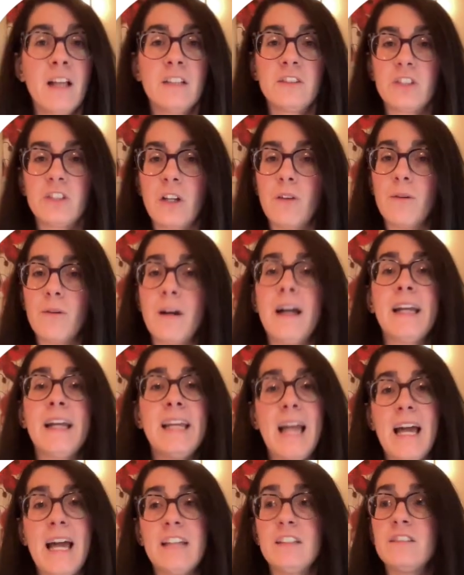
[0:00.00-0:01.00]
So,
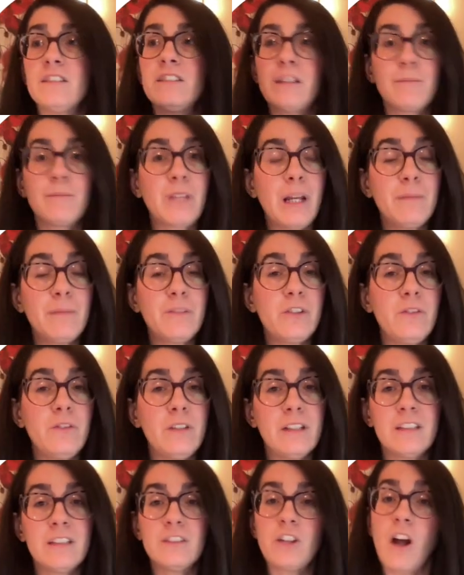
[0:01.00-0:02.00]
again, sometimes
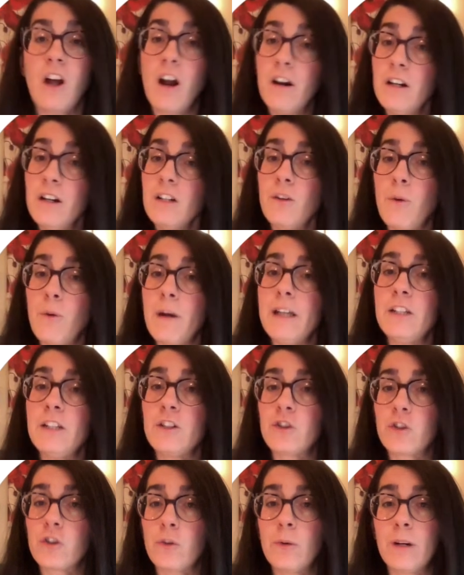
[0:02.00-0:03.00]
students aren't quite
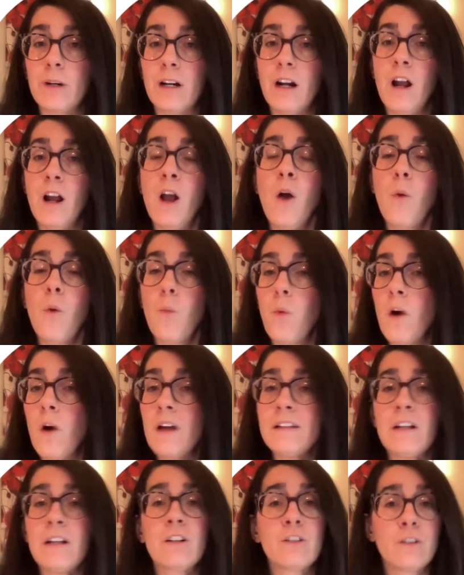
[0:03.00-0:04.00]
sure
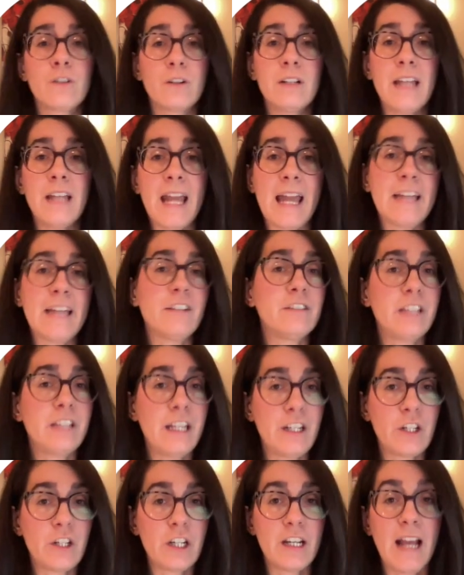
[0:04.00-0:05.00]
what a good
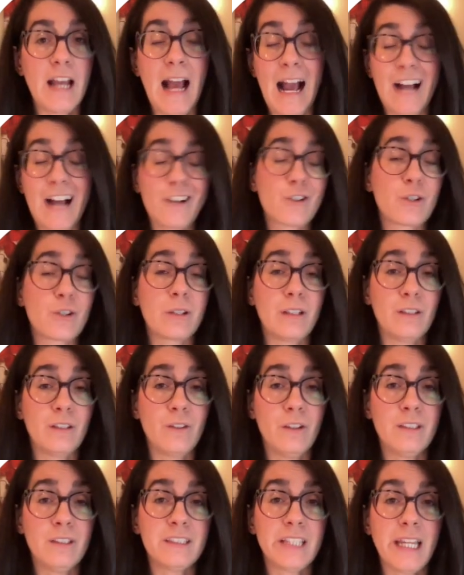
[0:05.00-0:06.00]
annotation actually
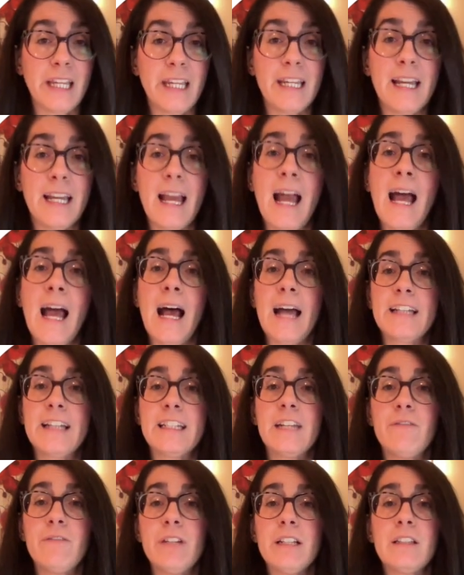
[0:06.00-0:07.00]
looks like, and
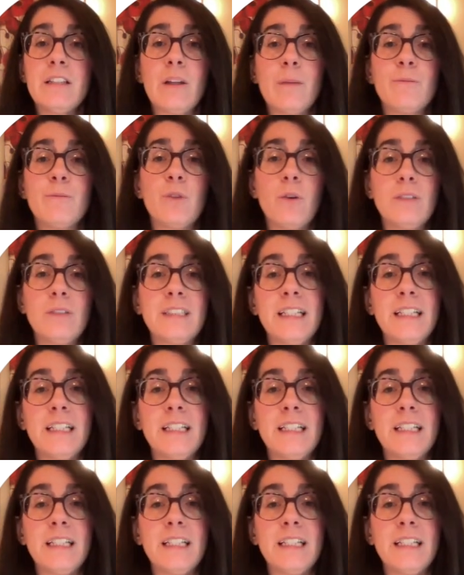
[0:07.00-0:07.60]
giving them those